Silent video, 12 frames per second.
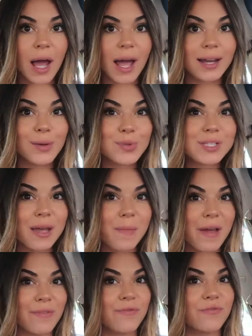And he was like
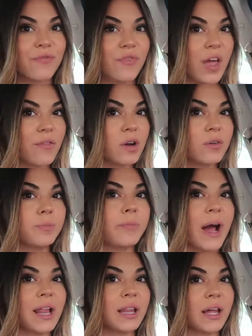my favorite
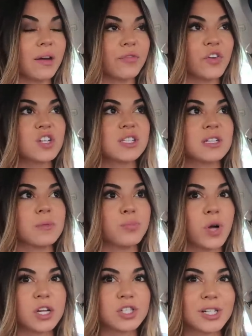by like first
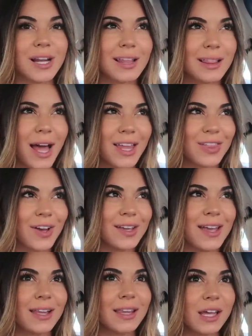impression. I thought
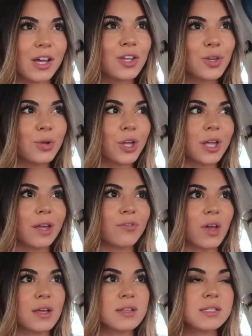he had like a cute looking
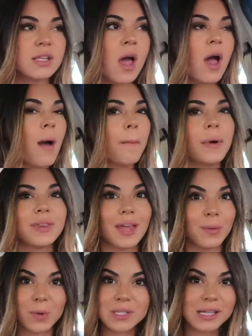face. But
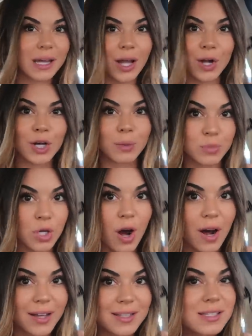then once like I heard him
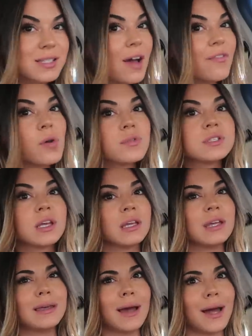talk and stuff, I was
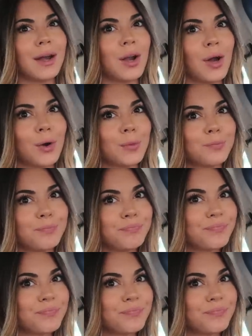like, yeah, no.